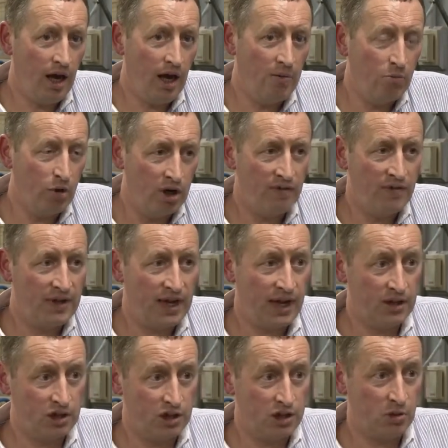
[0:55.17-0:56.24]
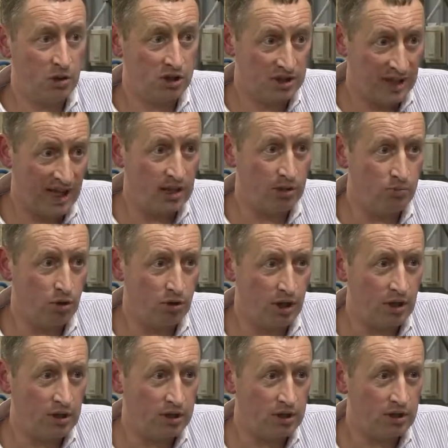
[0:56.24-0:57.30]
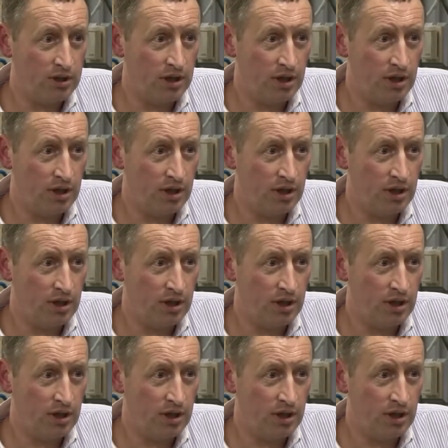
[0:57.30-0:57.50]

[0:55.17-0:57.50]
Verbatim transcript: a modification to a standard product